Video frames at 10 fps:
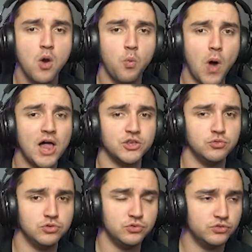while
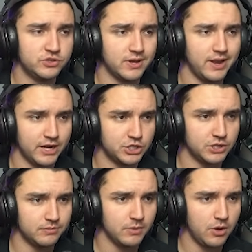you lose
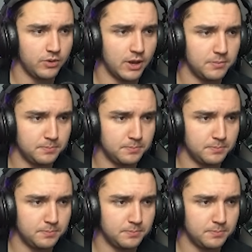connection. Okay.